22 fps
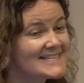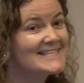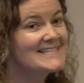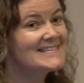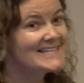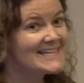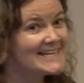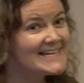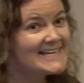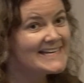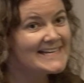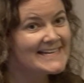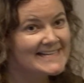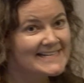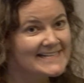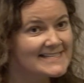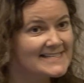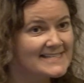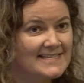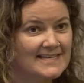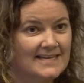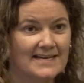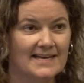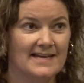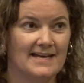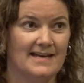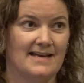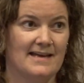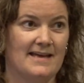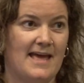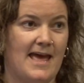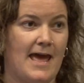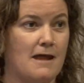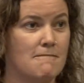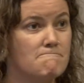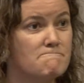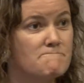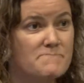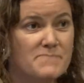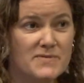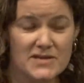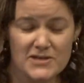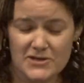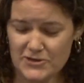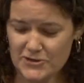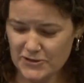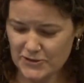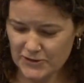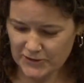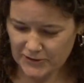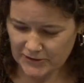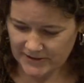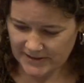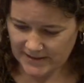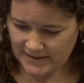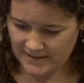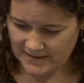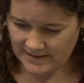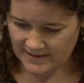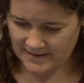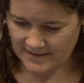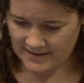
seize and build